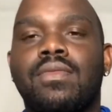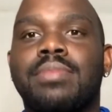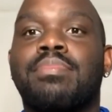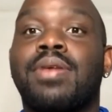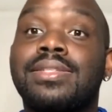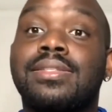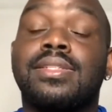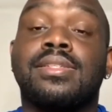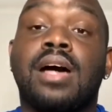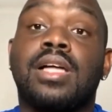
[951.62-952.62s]
Preston
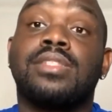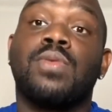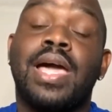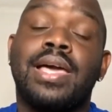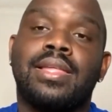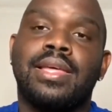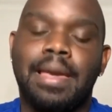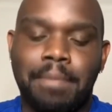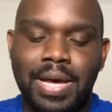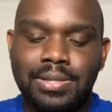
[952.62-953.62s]
is talking to Haley
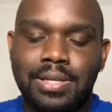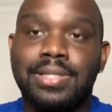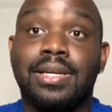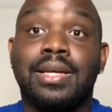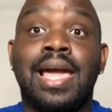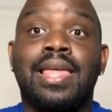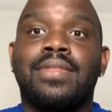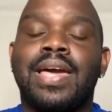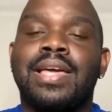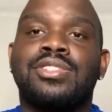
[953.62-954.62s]
and basically telling Haley
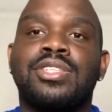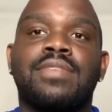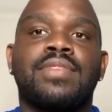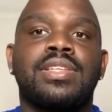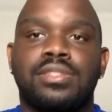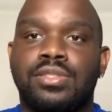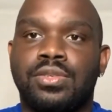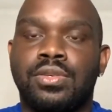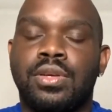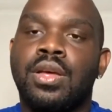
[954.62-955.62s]
that he shouldn't listen
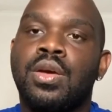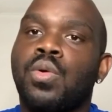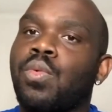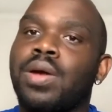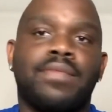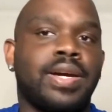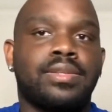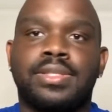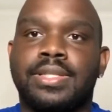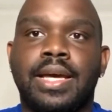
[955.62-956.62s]
to what
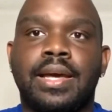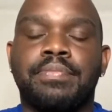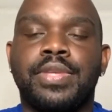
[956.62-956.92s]
Victor said,